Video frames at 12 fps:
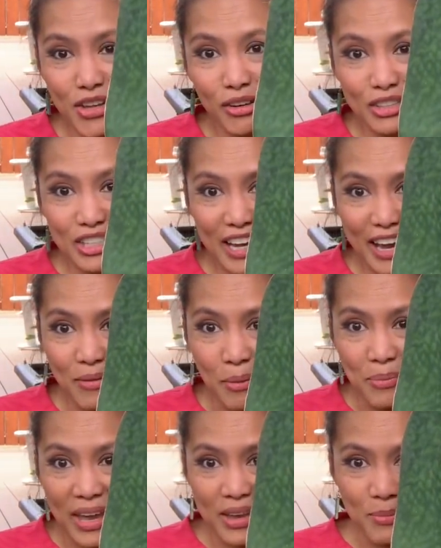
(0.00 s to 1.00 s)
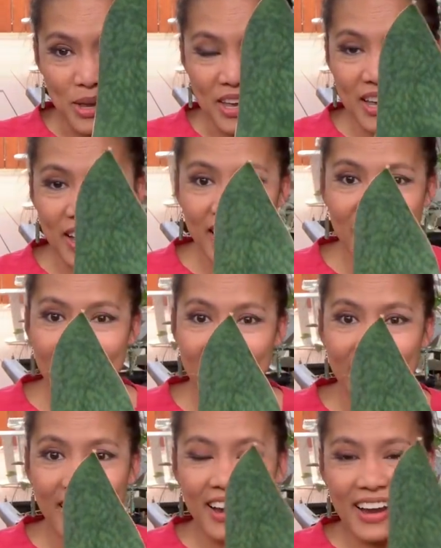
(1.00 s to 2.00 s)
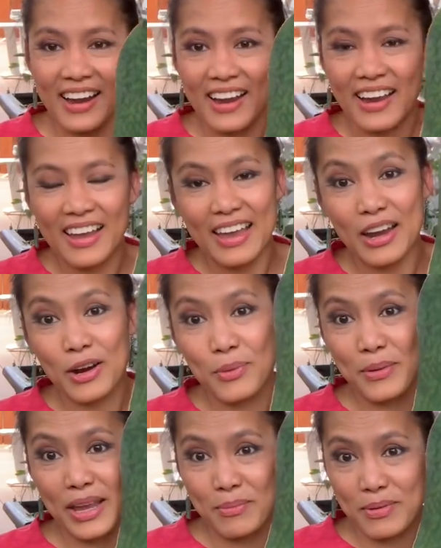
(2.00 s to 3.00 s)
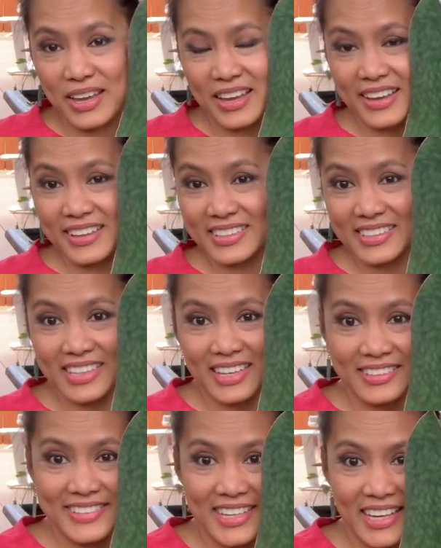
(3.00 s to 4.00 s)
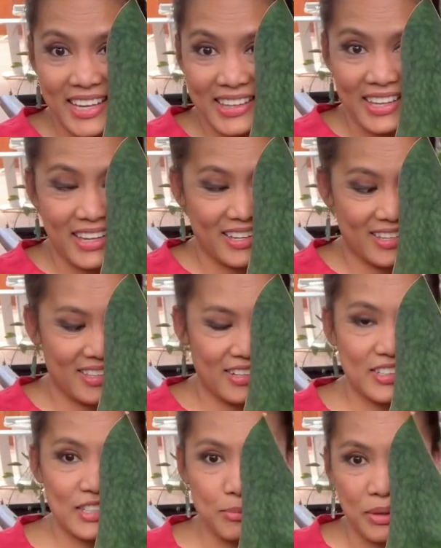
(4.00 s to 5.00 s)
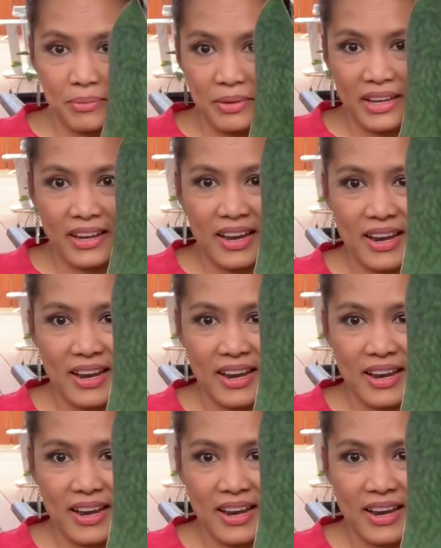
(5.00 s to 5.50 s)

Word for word: know, she have a baby. Her baby is still skinny. There's the baby.